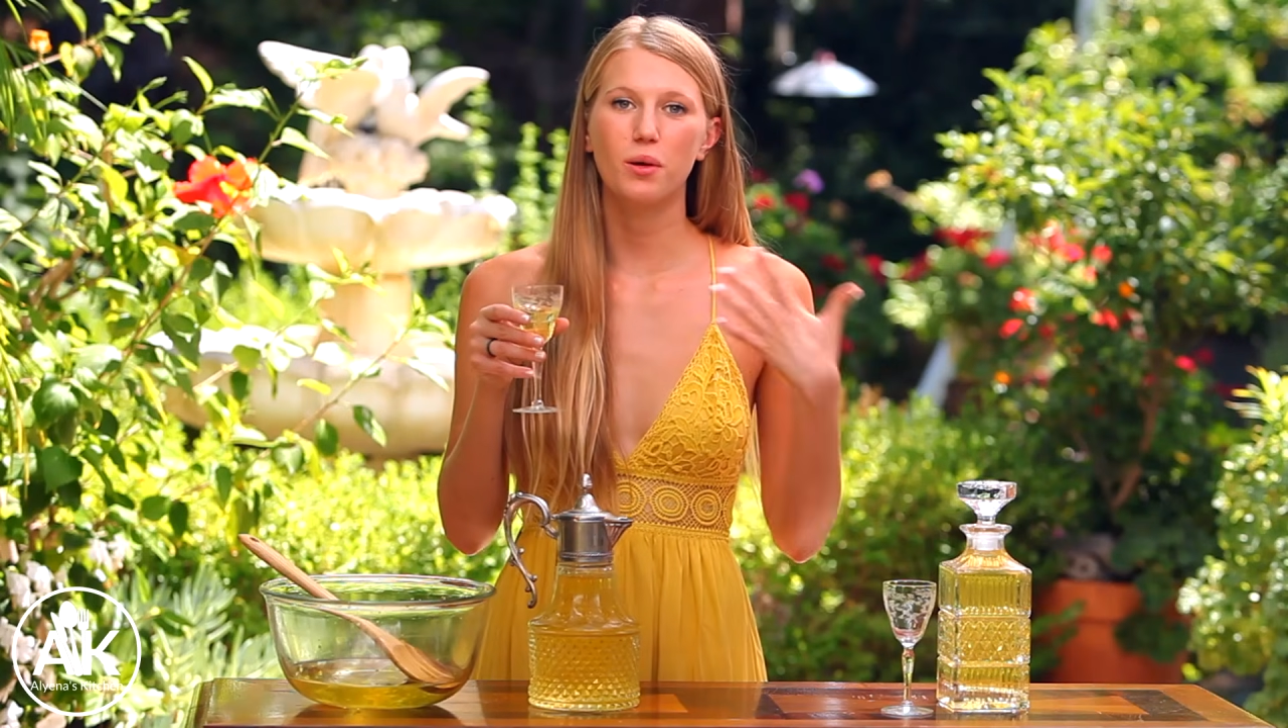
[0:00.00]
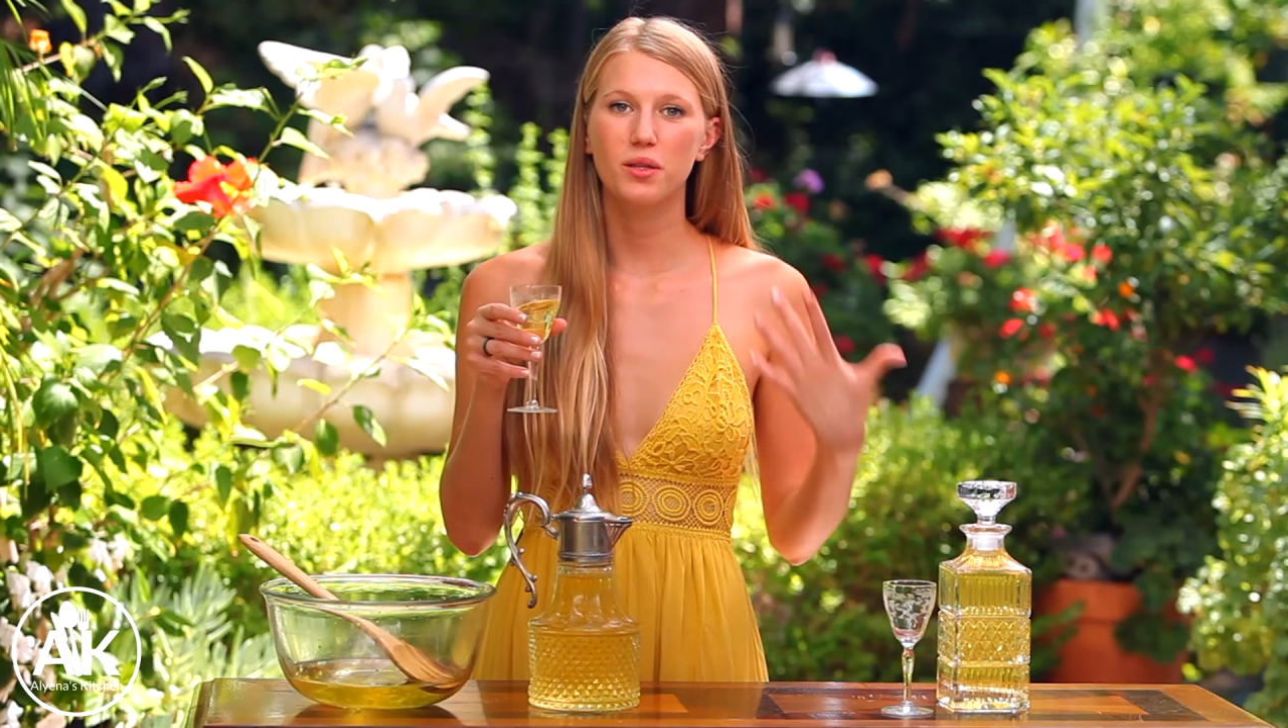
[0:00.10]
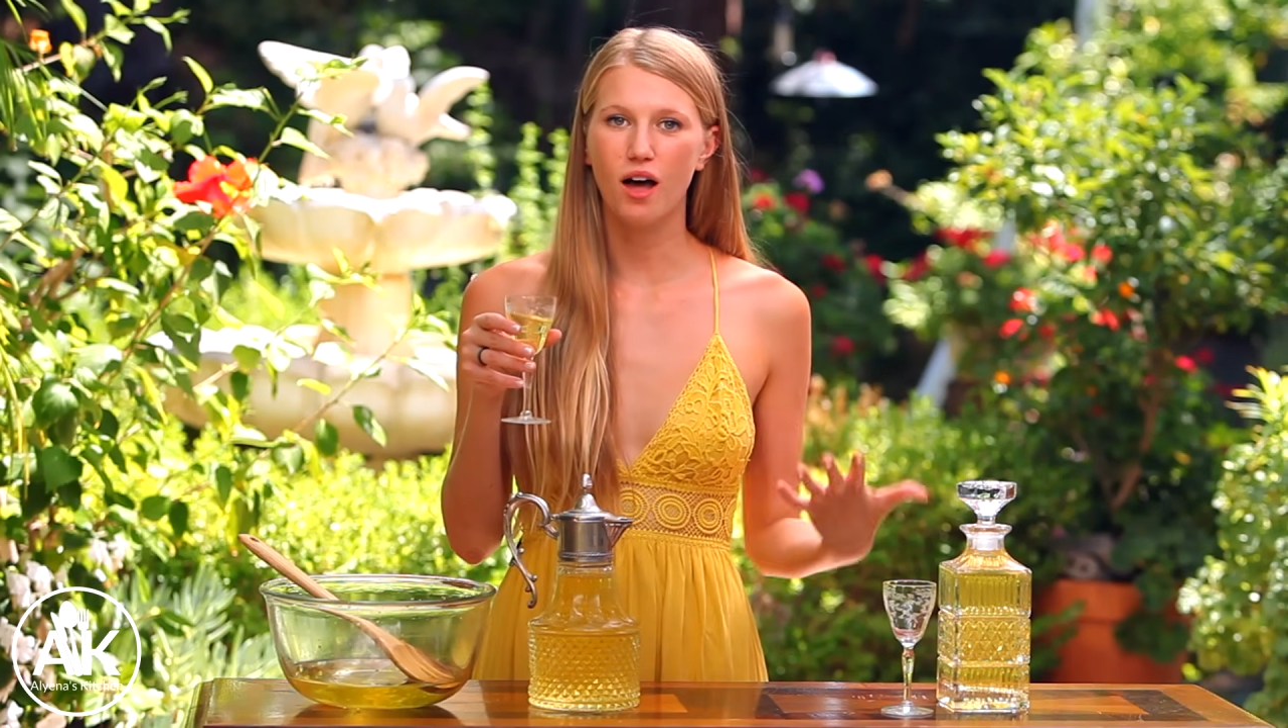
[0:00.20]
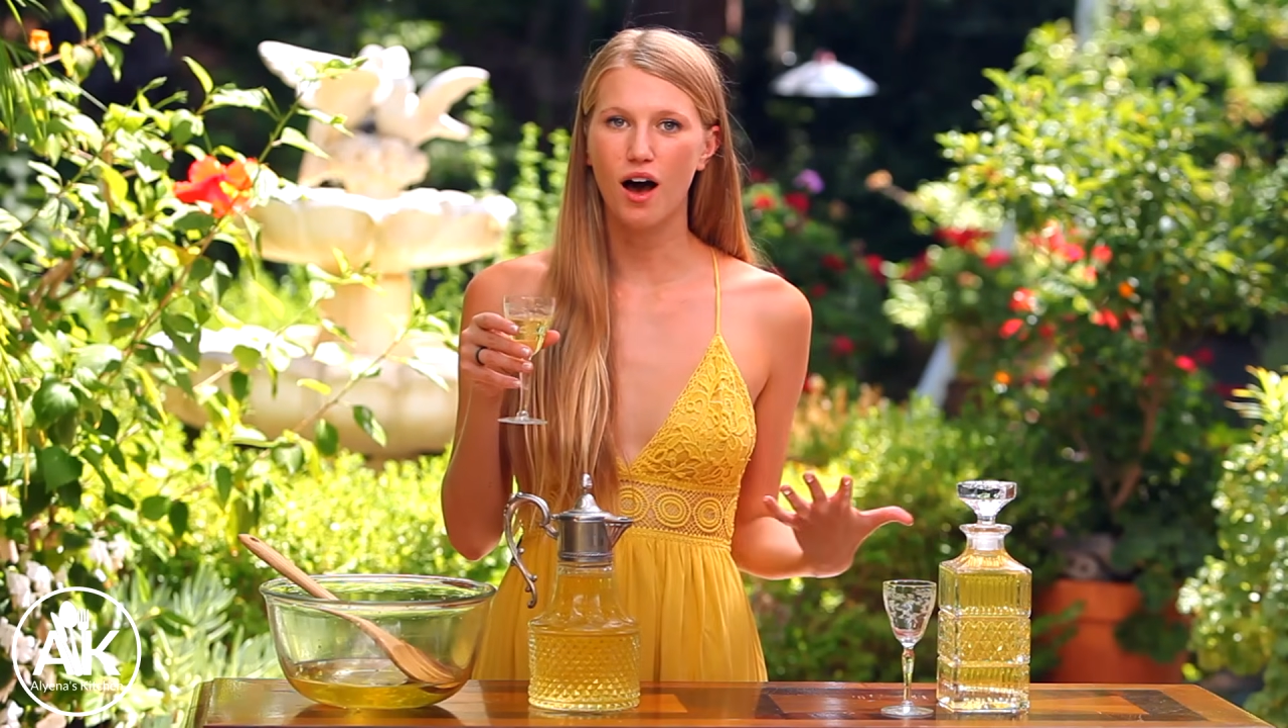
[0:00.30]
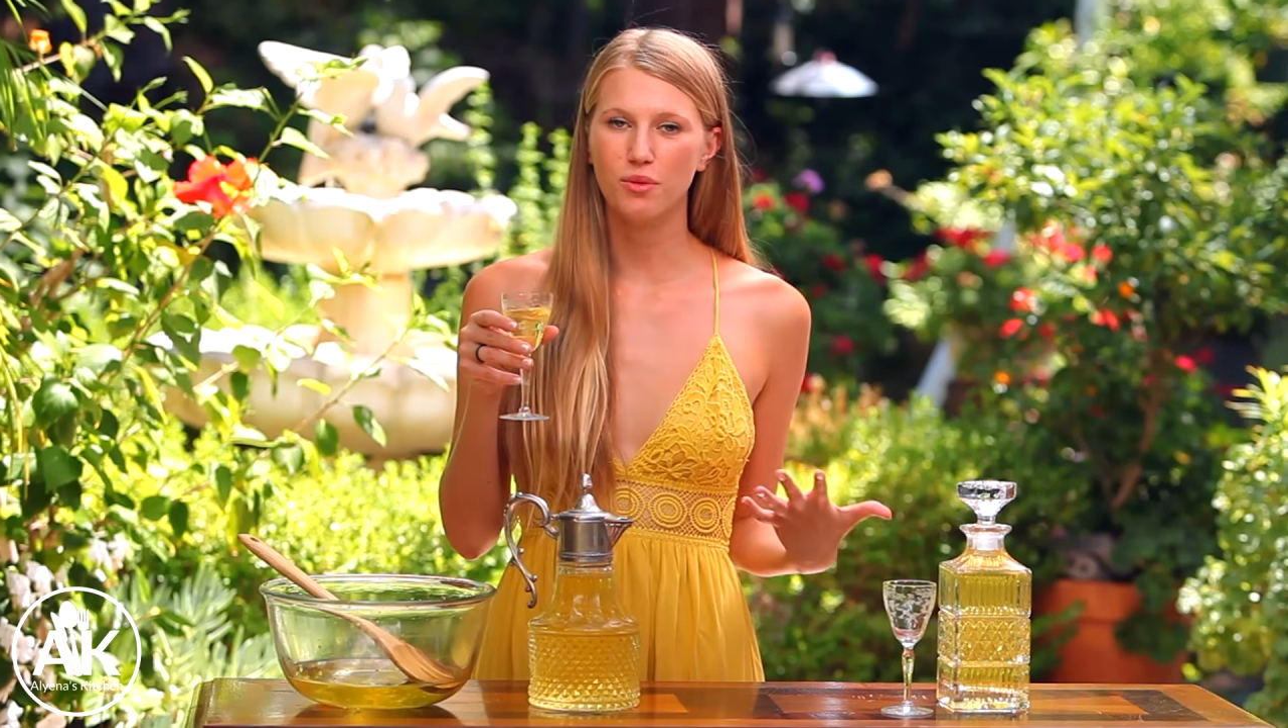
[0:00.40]
a
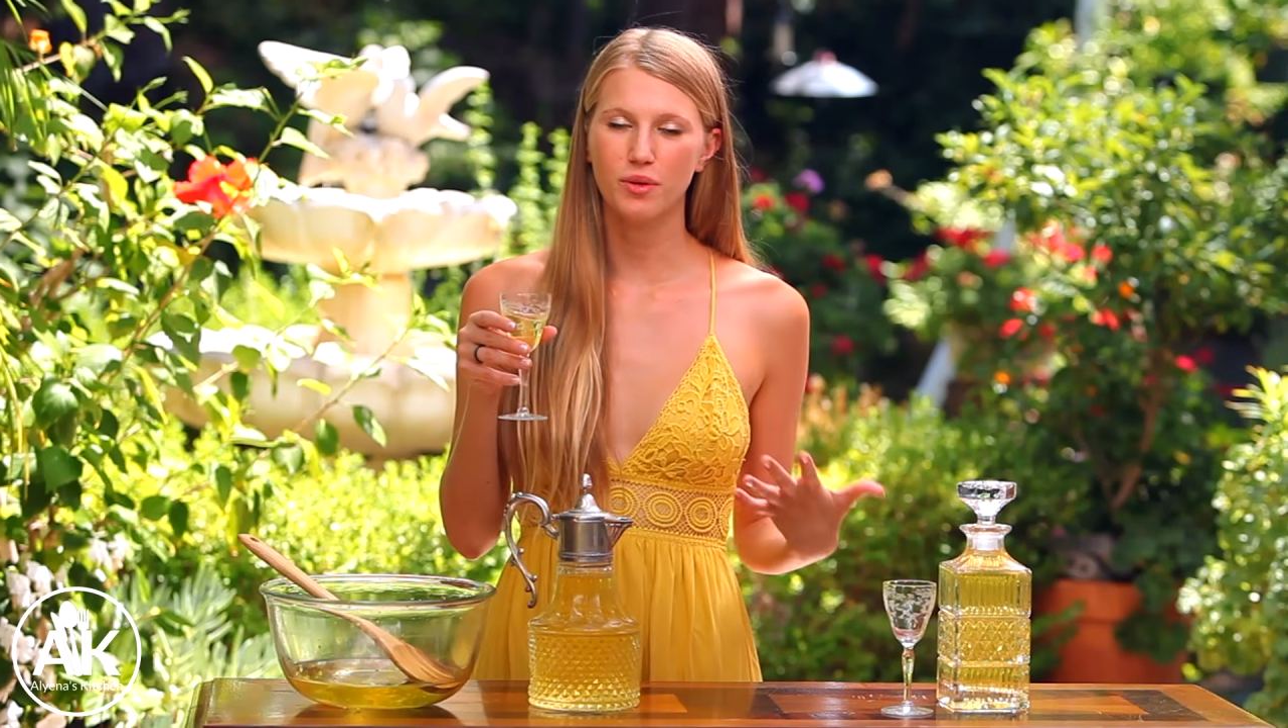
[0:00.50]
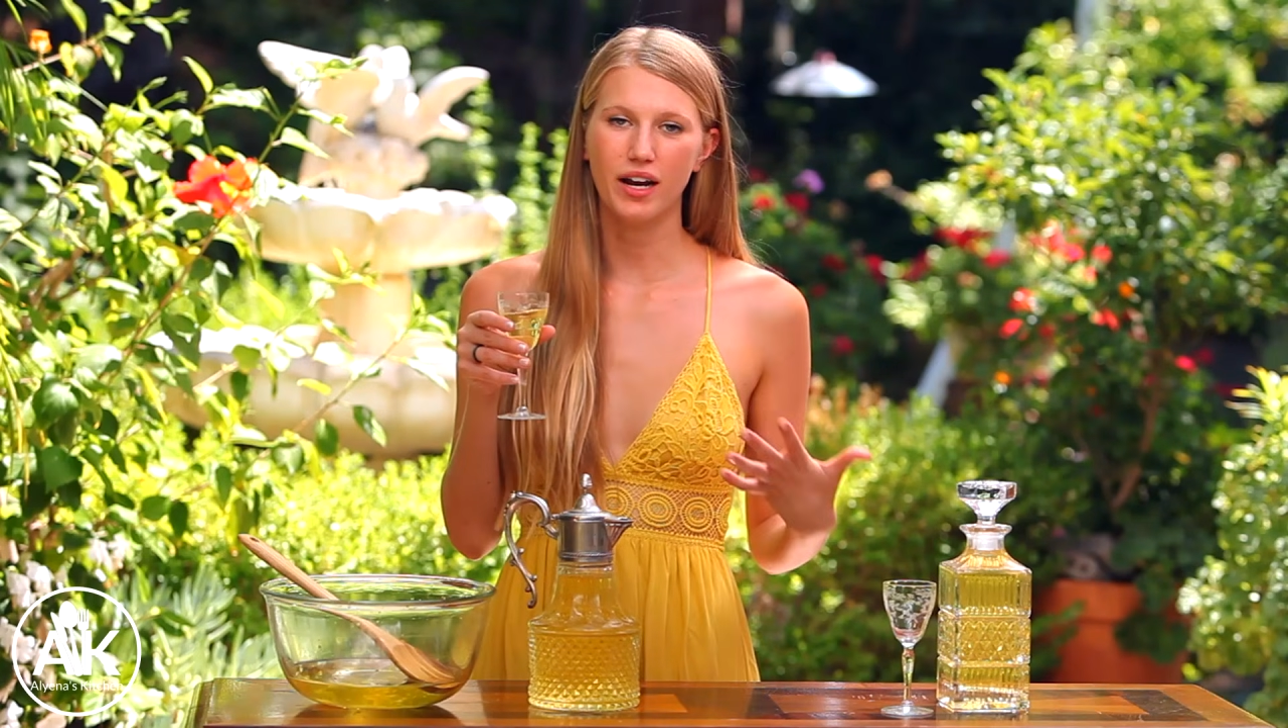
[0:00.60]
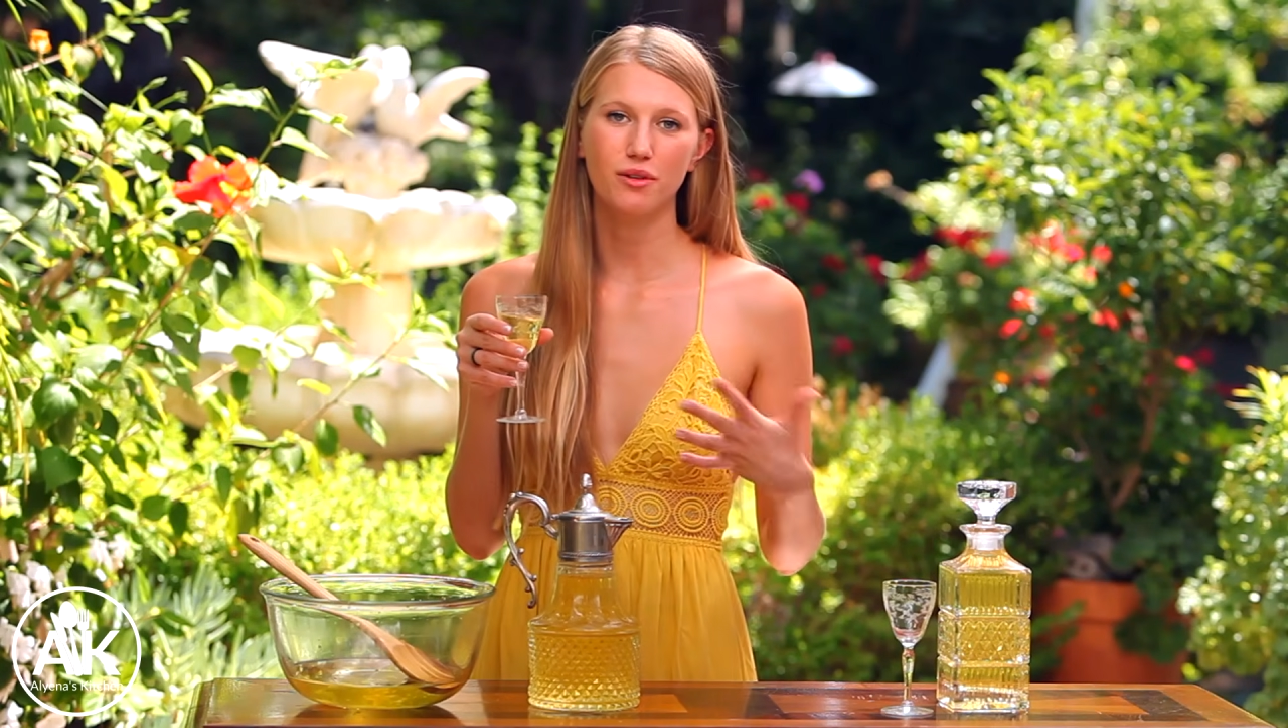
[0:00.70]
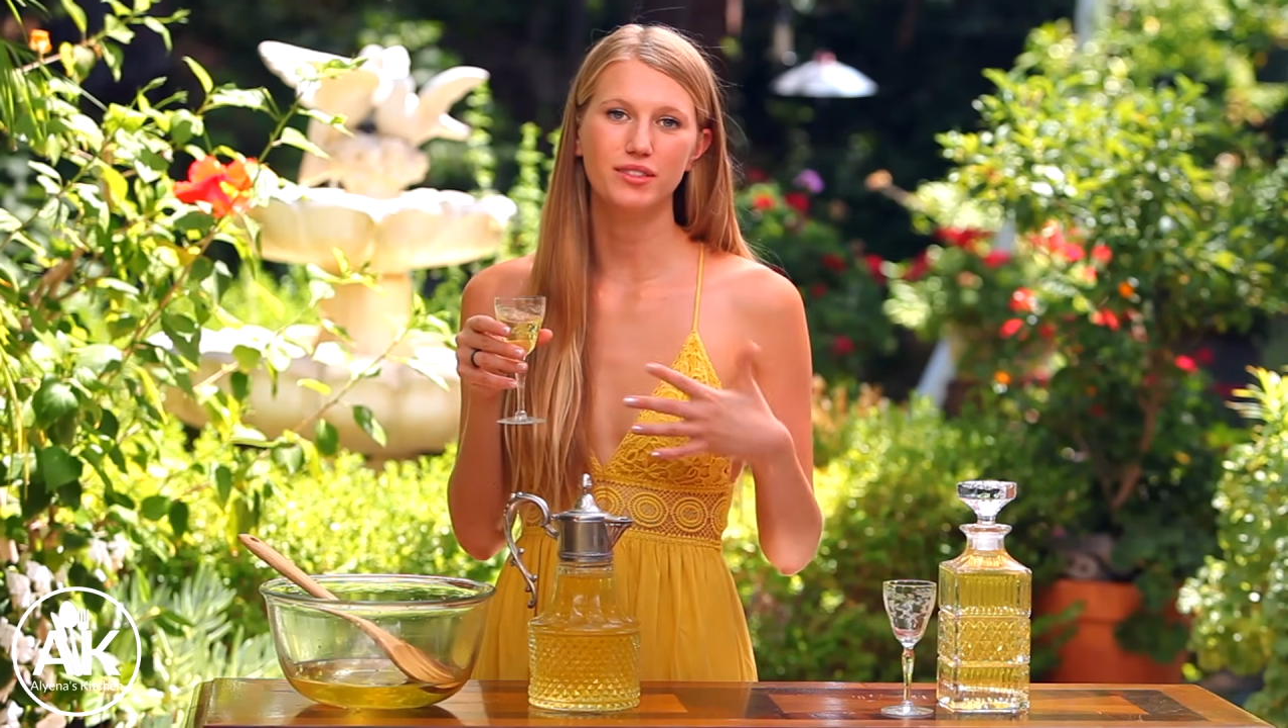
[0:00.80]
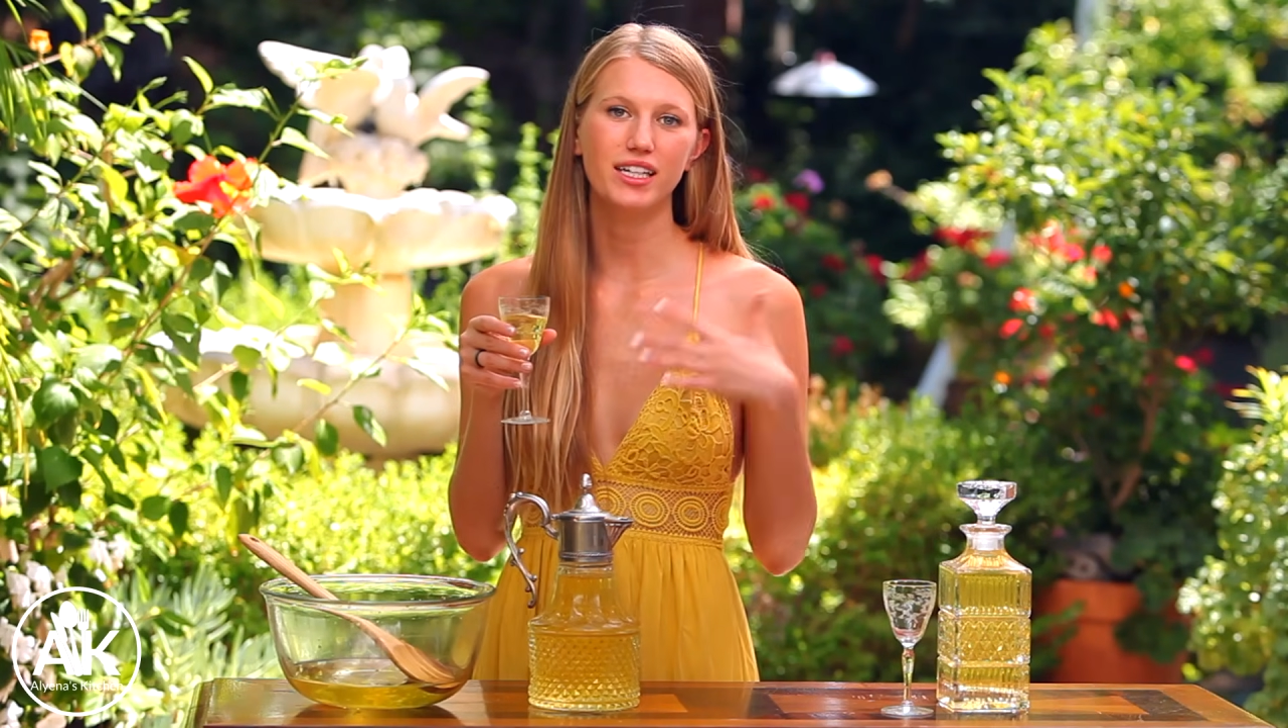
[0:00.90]
lot when
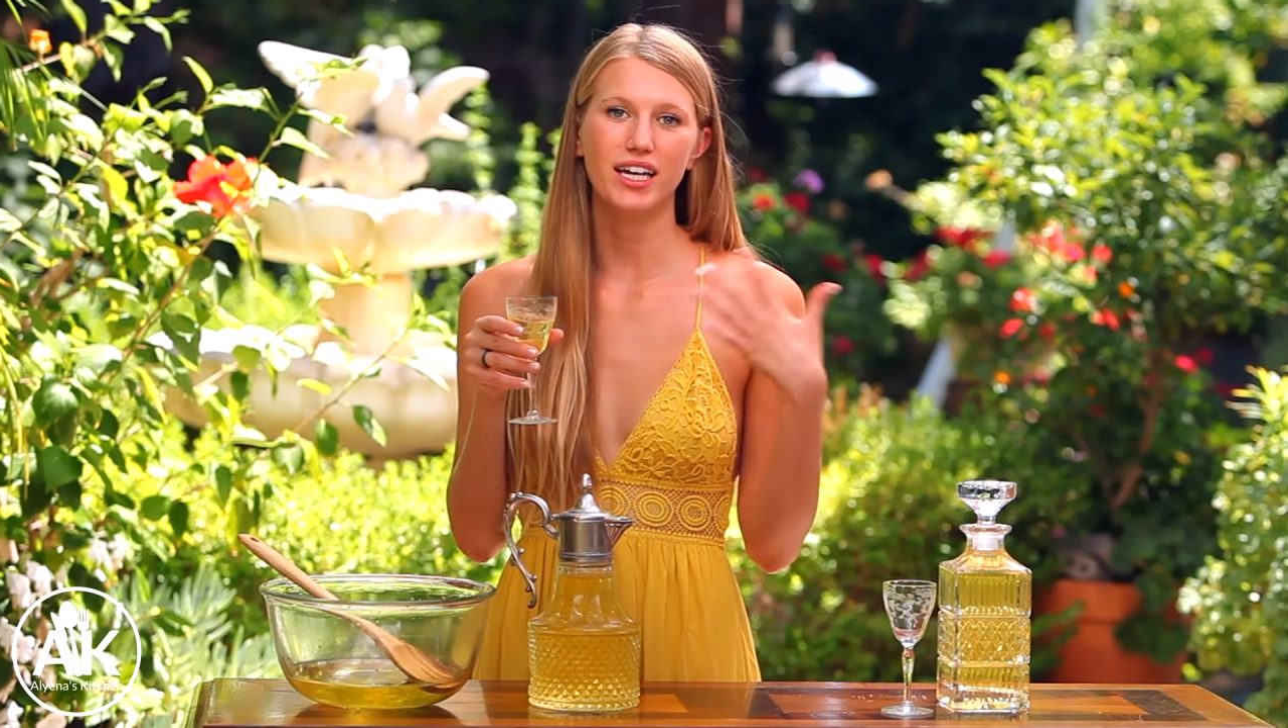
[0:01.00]
I was in